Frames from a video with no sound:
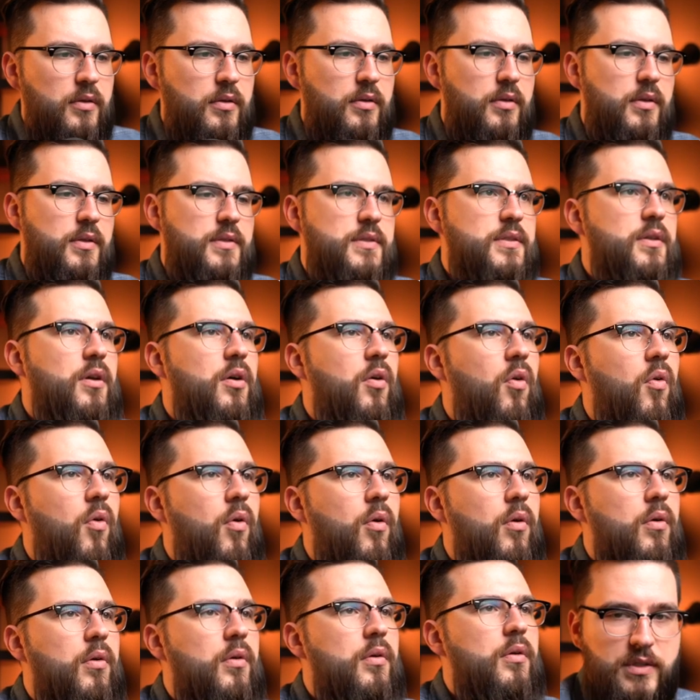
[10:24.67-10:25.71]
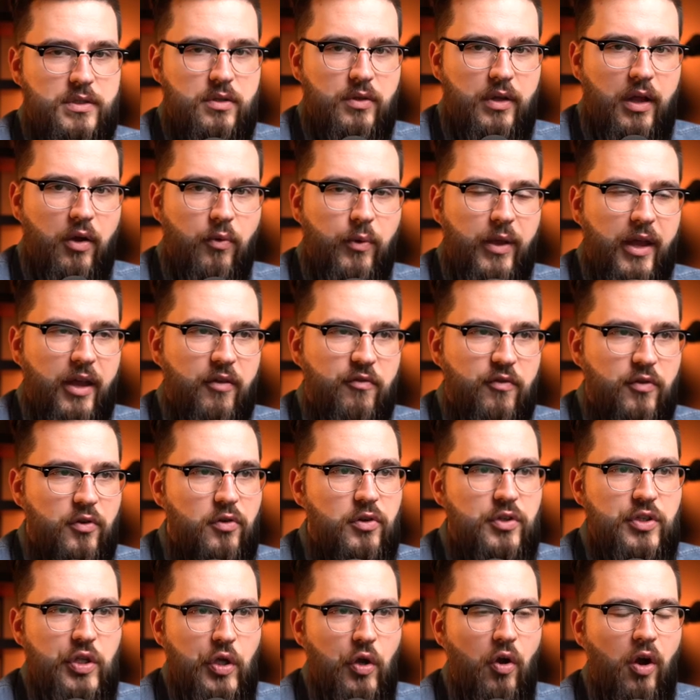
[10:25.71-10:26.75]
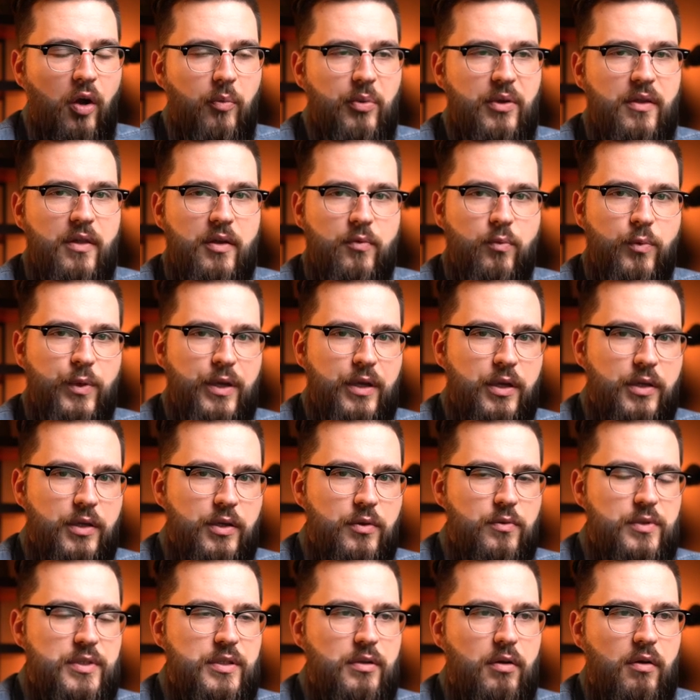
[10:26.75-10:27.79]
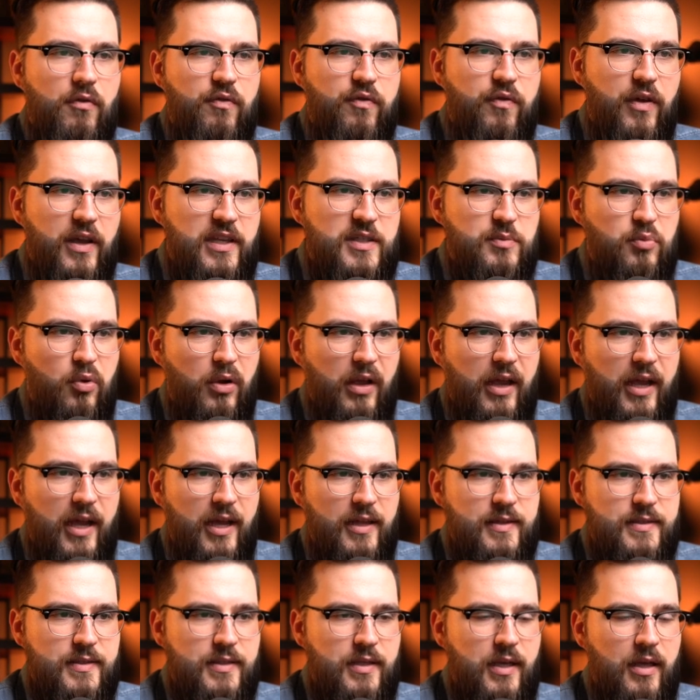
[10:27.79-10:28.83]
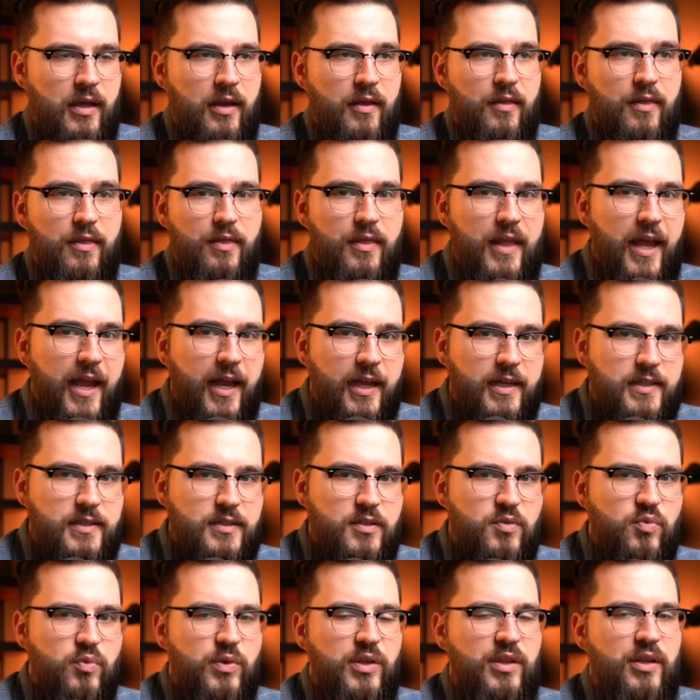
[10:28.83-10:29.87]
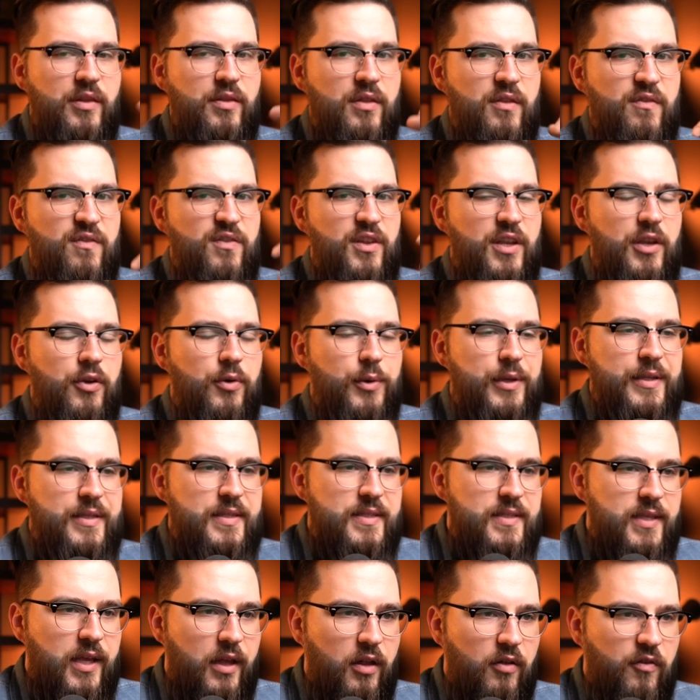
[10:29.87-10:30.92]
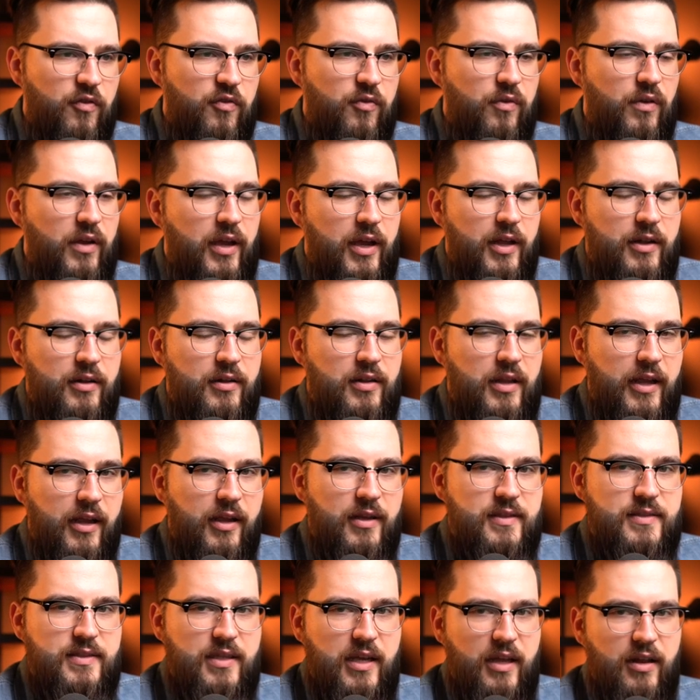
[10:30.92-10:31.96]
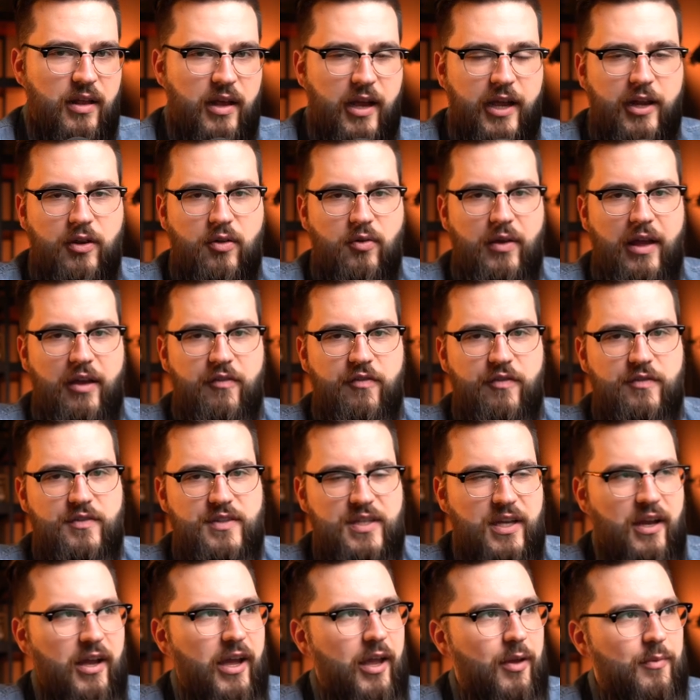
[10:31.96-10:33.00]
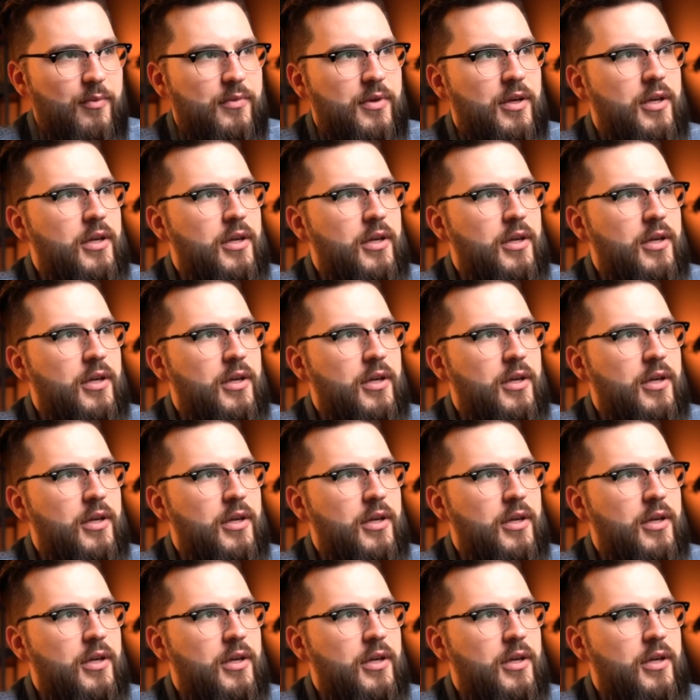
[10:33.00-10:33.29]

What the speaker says: Let's go. So now we have good copy that we can use in our Facebook ads. Next, we need the video itself. And like I said, I don't have time.